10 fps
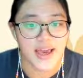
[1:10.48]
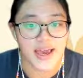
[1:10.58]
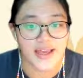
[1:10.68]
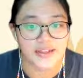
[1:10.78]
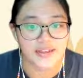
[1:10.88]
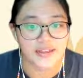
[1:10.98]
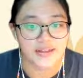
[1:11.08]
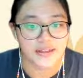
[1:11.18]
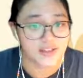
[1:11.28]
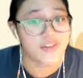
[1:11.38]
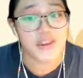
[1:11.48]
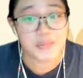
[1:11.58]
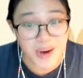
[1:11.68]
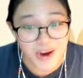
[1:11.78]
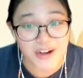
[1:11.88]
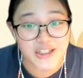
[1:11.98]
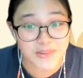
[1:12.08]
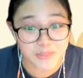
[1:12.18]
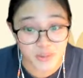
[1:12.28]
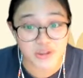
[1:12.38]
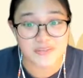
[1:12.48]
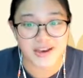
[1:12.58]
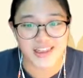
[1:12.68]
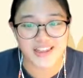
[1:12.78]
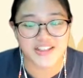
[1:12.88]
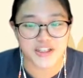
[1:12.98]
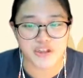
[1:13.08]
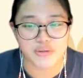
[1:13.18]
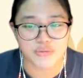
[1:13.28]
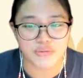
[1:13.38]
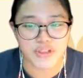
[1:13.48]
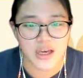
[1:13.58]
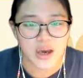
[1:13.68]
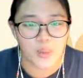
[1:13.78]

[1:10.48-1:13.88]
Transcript: And given the pairings posed by these issues,